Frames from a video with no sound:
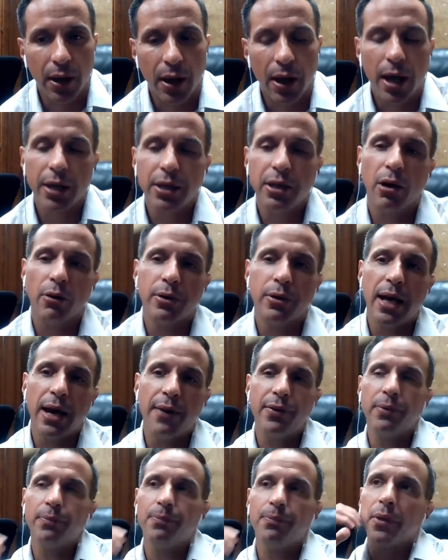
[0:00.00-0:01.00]
You know,
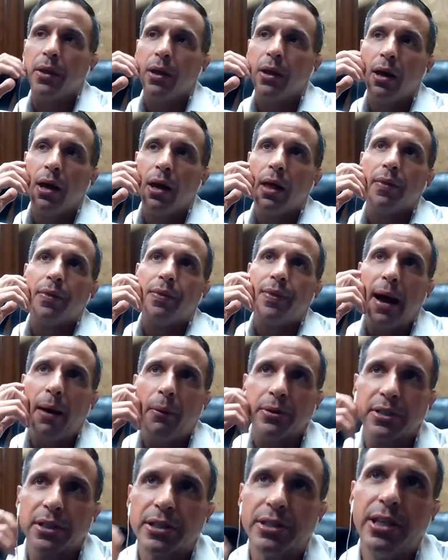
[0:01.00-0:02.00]
Devin, that
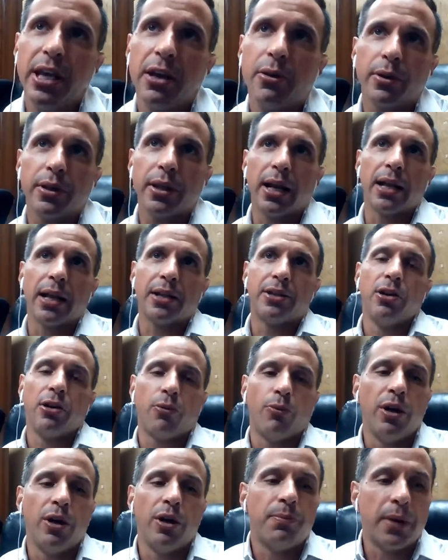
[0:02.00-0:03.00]
was a secret that I took
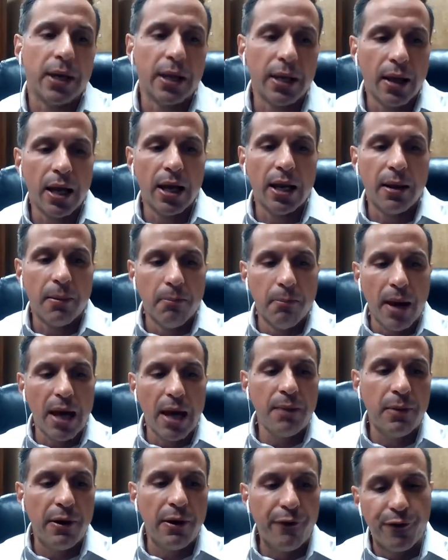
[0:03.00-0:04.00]
with me, and it
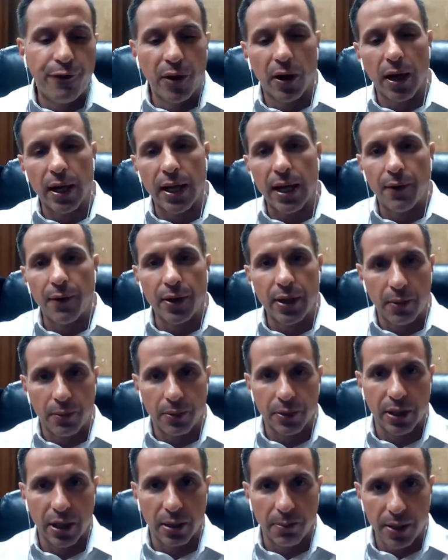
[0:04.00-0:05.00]
made me feel like everything
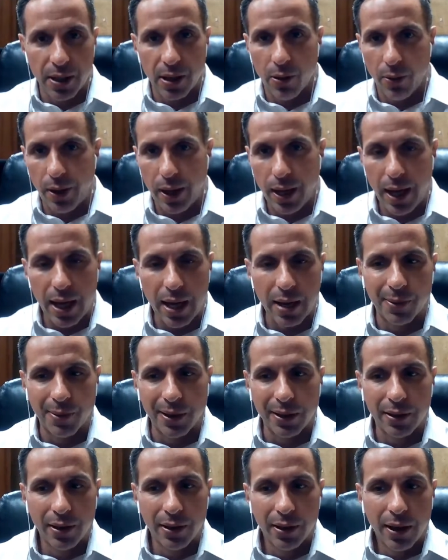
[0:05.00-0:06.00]
was going to be okay,
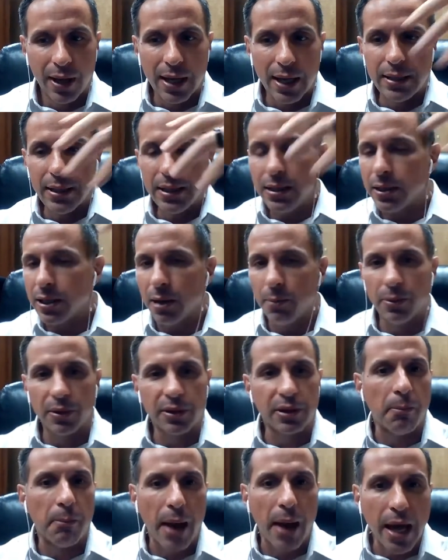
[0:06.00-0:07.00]
but it didn't come
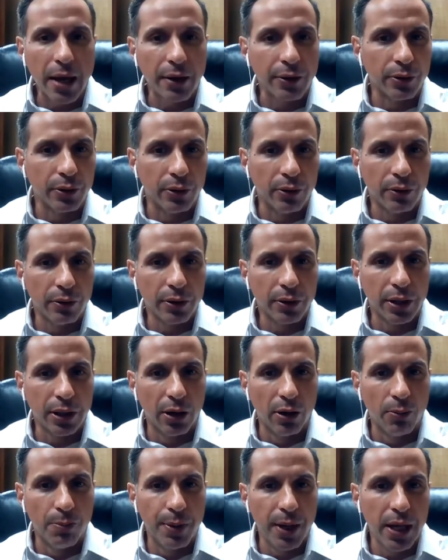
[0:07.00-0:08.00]
with a manual. You
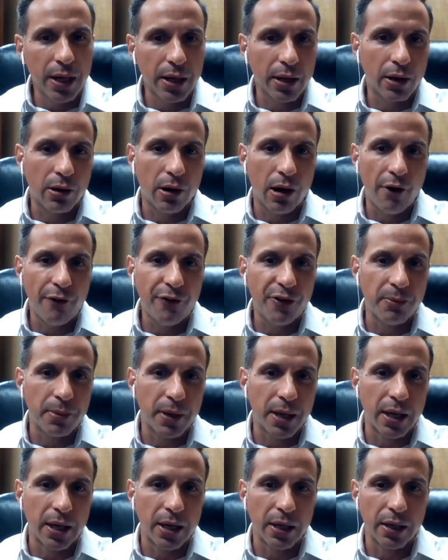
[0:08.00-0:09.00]
know, being a coffee
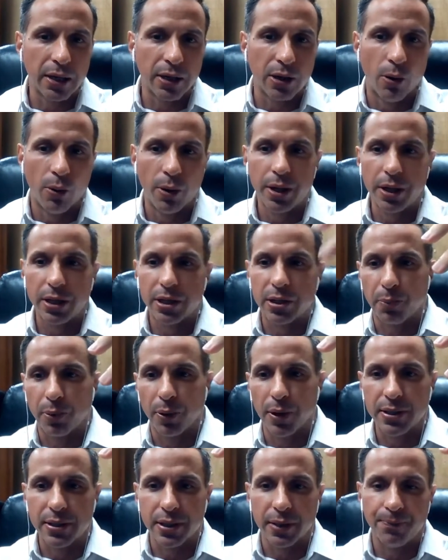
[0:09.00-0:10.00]
bean and going into
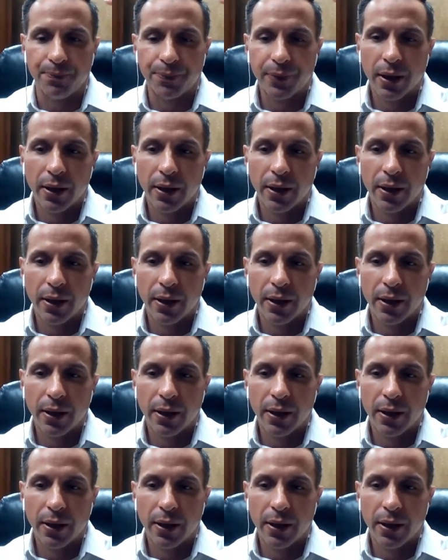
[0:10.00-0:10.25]
prison,